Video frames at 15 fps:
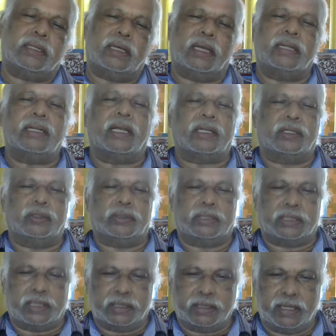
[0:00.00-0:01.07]
and
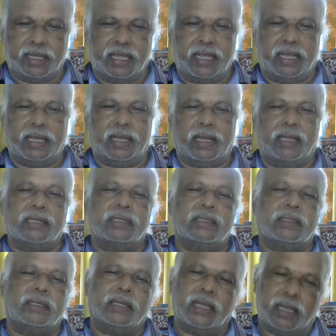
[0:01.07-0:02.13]
acquisition, A and
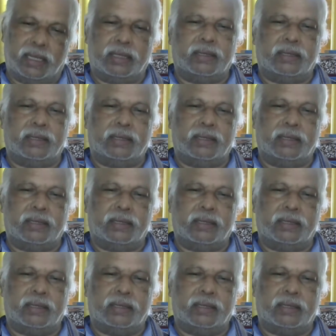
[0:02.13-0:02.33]
A.